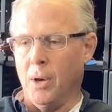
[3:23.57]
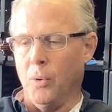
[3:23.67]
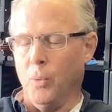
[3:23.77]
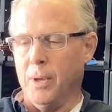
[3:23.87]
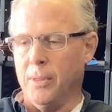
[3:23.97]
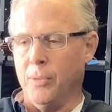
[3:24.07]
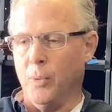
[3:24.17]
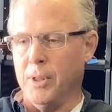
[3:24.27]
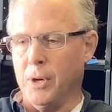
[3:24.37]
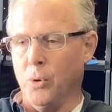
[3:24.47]

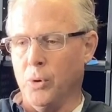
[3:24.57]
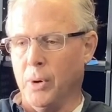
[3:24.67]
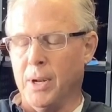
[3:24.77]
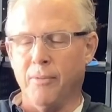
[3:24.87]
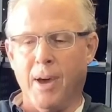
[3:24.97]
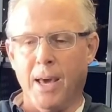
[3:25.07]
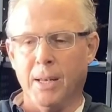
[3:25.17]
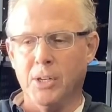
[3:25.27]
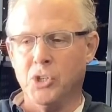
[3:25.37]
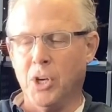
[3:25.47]
with an owner at a
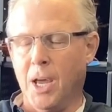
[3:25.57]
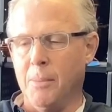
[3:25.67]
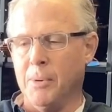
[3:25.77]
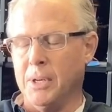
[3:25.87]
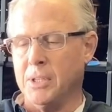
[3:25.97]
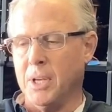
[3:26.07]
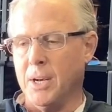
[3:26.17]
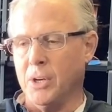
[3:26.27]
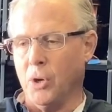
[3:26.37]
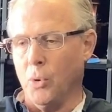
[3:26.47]
violin shop and
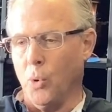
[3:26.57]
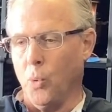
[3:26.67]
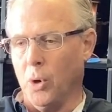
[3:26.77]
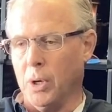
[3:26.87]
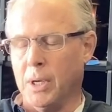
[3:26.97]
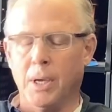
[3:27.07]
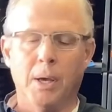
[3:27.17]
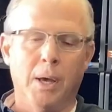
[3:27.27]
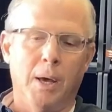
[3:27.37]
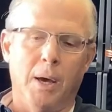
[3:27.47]
decided to go to work
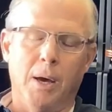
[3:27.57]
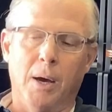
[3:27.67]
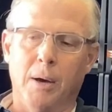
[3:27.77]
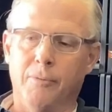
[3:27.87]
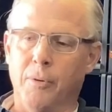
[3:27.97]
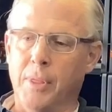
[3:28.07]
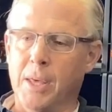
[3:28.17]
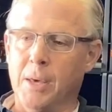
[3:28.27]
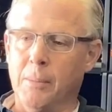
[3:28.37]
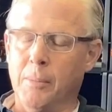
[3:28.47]
for
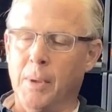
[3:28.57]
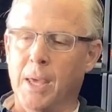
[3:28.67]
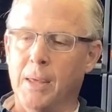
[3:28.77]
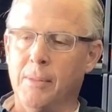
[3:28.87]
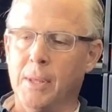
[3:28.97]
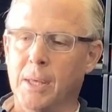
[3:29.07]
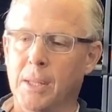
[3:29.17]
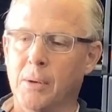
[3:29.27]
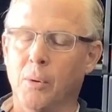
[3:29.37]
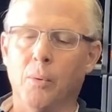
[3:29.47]
them, and
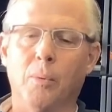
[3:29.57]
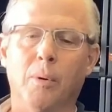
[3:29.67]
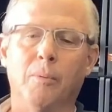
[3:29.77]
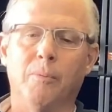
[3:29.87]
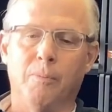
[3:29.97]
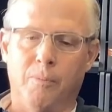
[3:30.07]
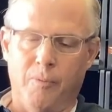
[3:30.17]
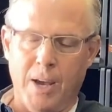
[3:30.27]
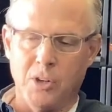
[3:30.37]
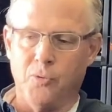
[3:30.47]
then
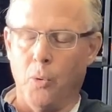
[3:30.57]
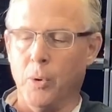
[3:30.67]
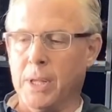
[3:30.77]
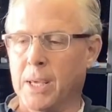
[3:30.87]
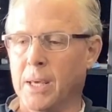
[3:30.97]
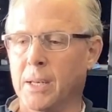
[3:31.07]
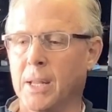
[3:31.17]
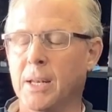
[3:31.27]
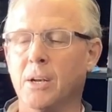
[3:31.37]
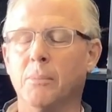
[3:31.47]
fast forward again,
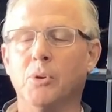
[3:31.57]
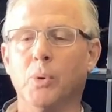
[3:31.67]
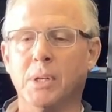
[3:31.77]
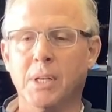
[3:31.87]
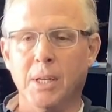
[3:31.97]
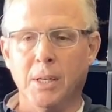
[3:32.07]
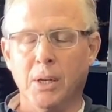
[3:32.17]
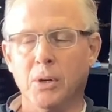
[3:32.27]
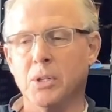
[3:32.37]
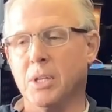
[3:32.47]
ended up doing 10
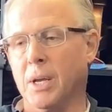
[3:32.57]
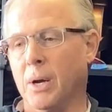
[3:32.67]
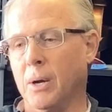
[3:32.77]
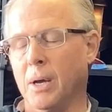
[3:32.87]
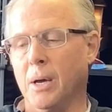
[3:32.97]
years there